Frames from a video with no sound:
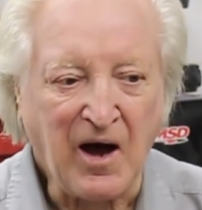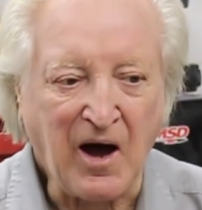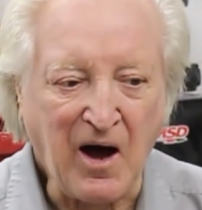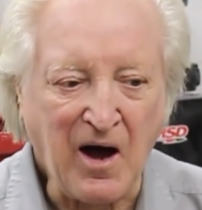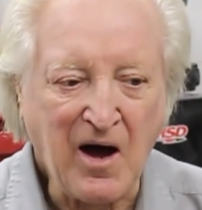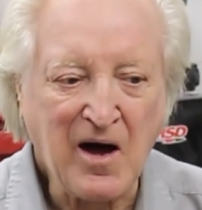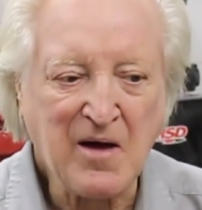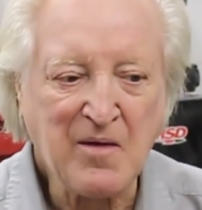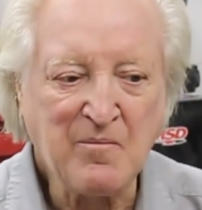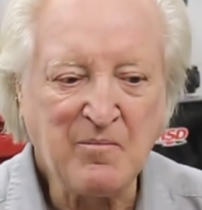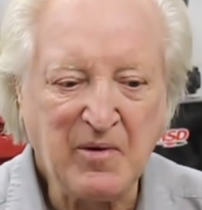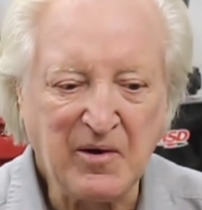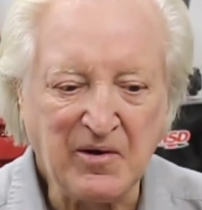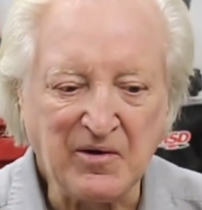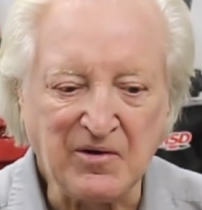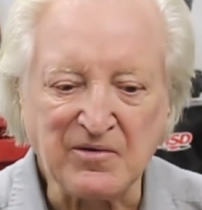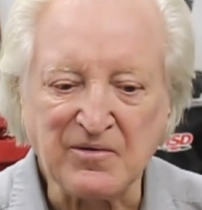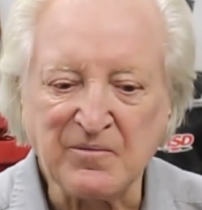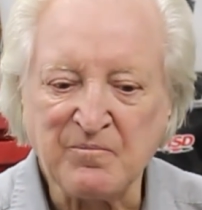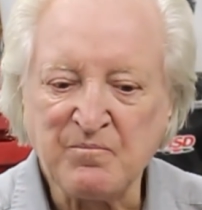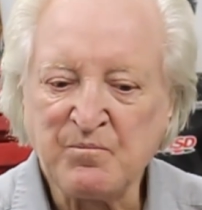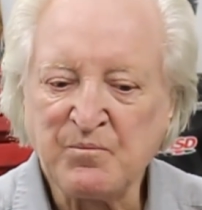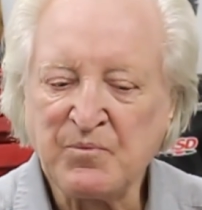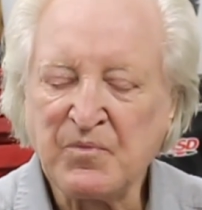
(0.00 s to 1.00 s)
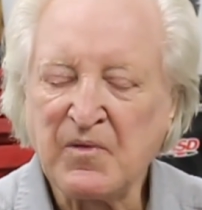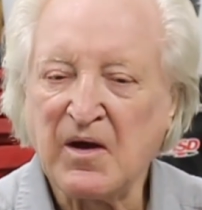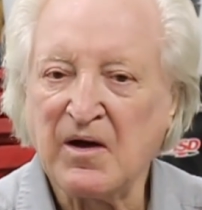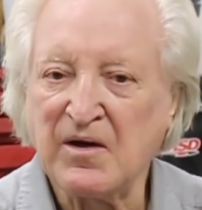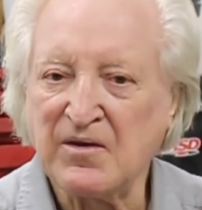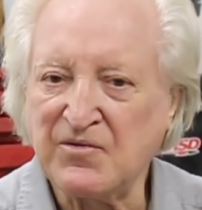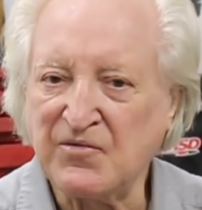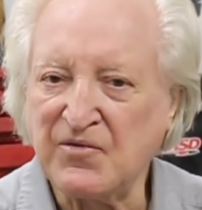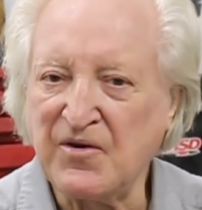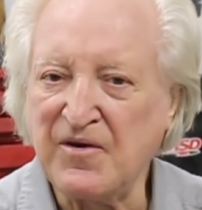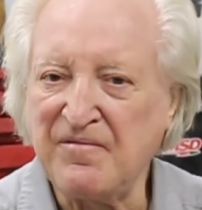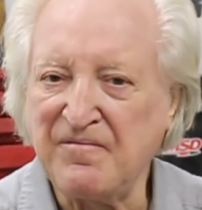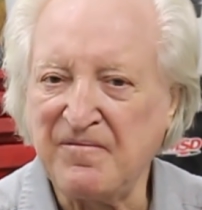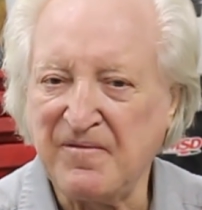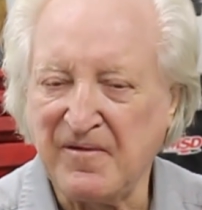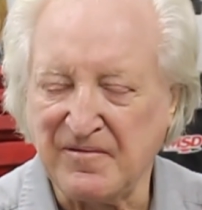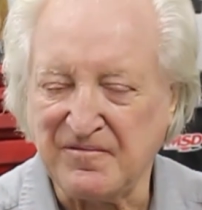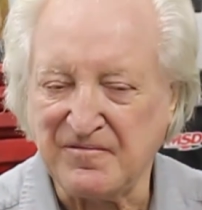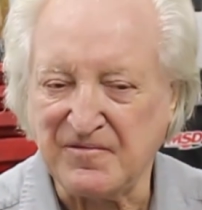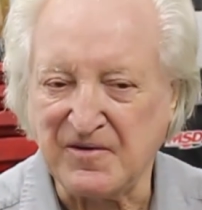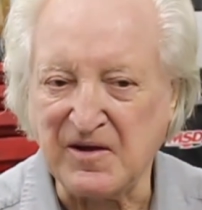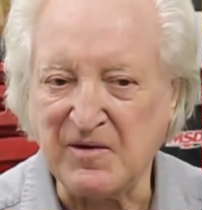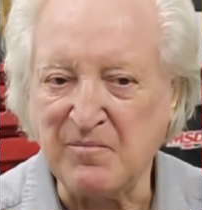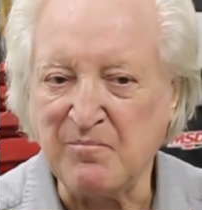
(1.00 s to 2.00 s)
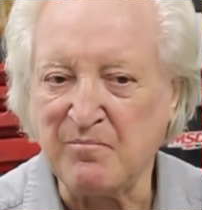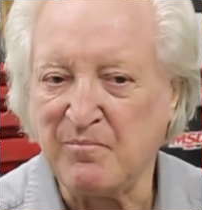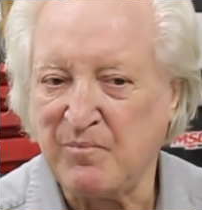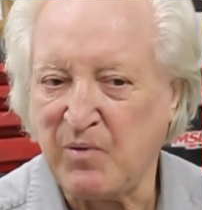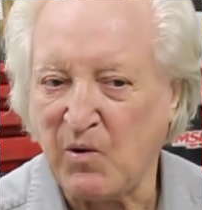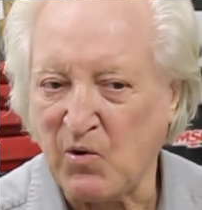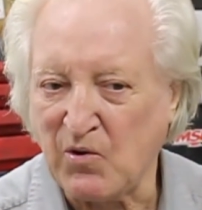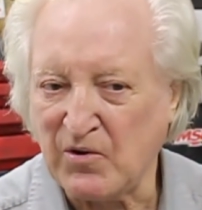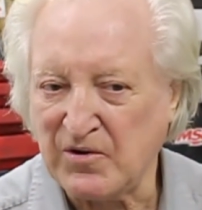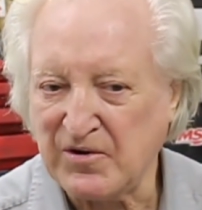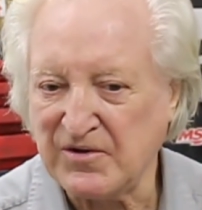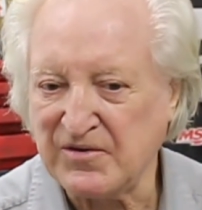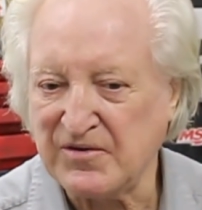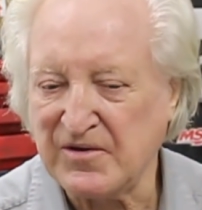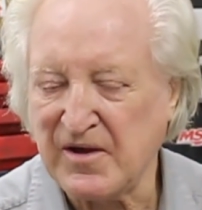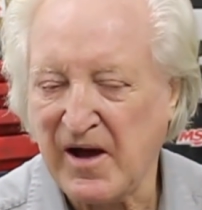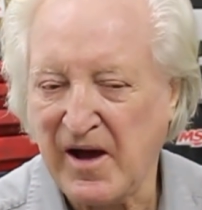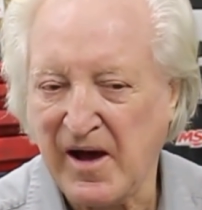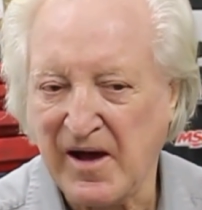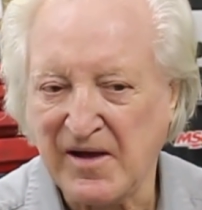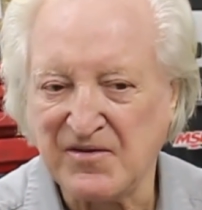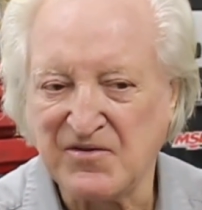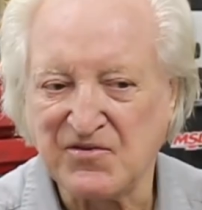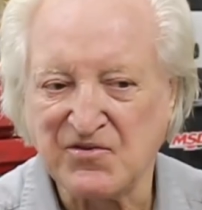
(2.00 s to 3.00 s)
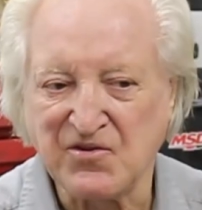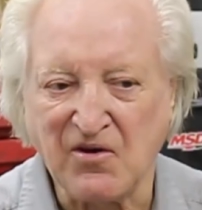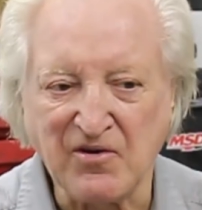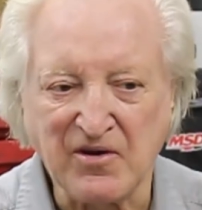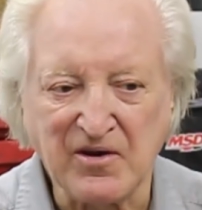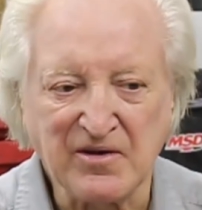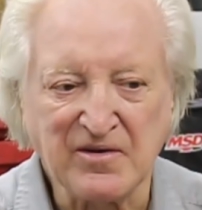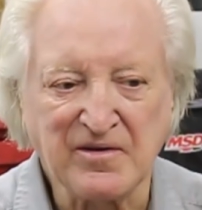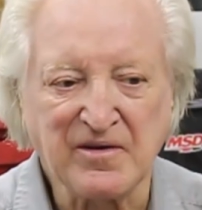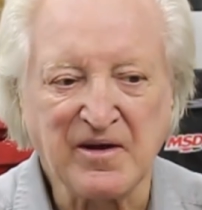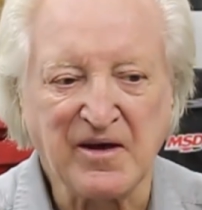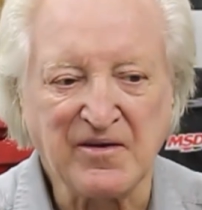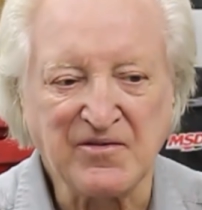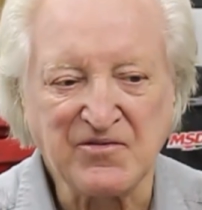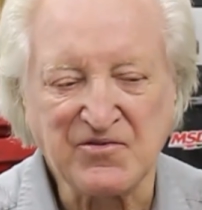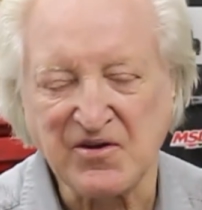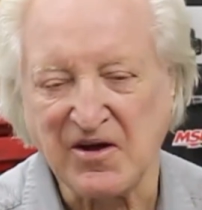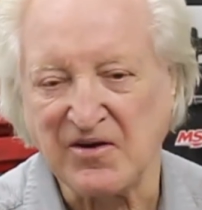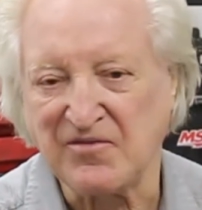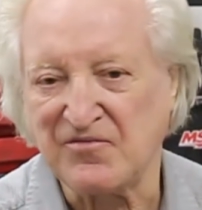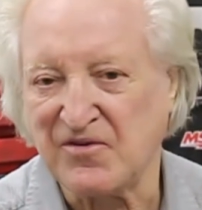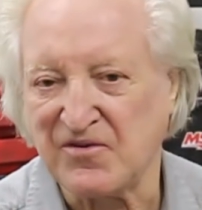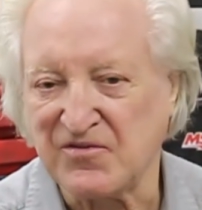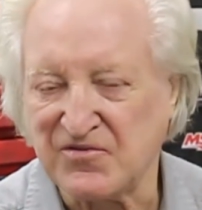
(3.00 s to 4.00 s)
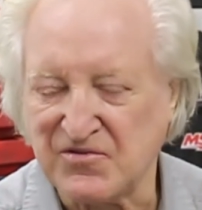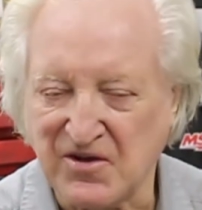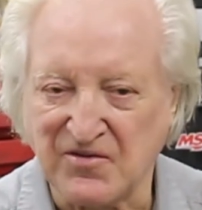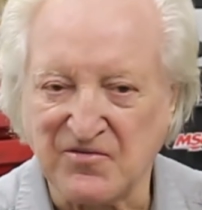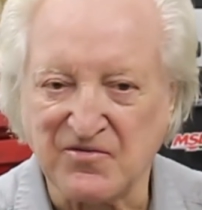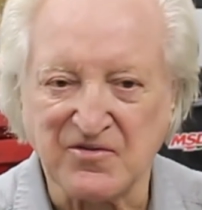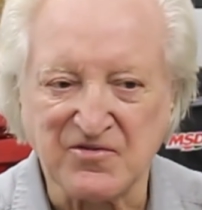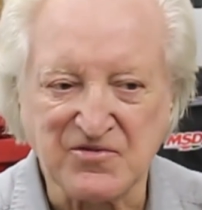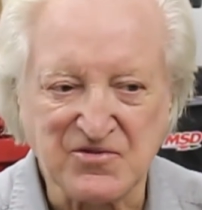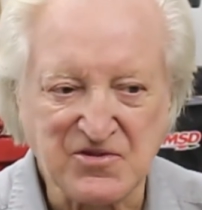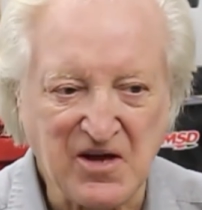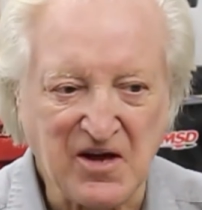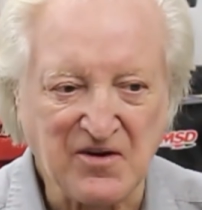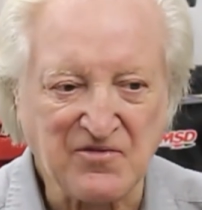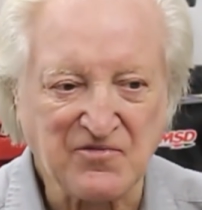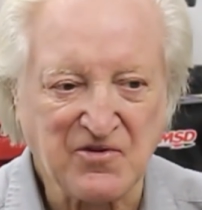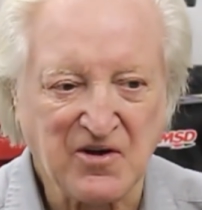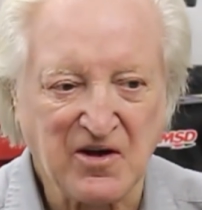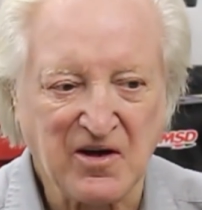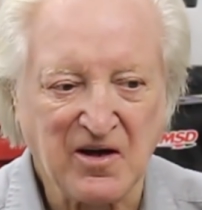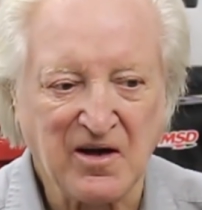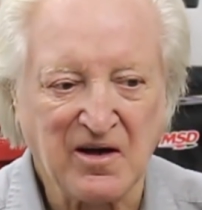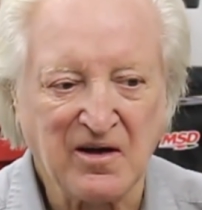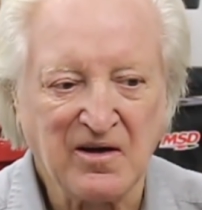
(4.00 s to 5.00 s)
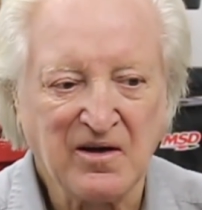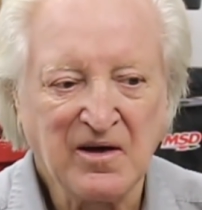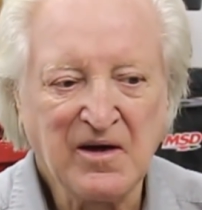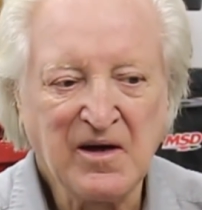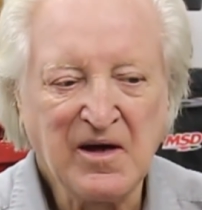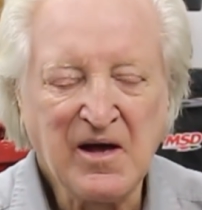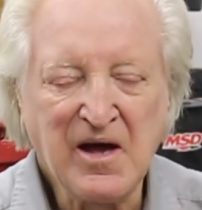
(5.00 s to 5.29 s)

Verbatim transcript: I built a three fifty, ported the heads on it, etc, etc, et cetera,